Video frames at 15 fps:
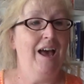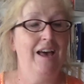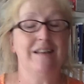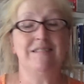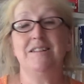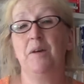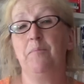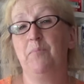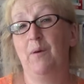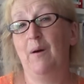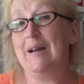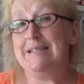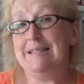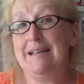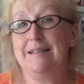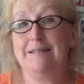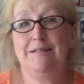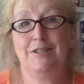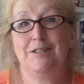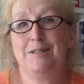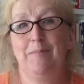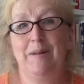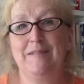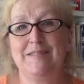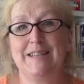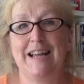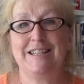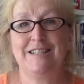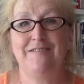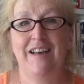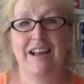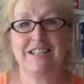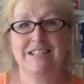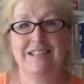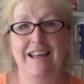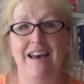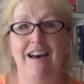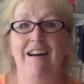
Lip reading: No prizes, just a bit of satisfaction there.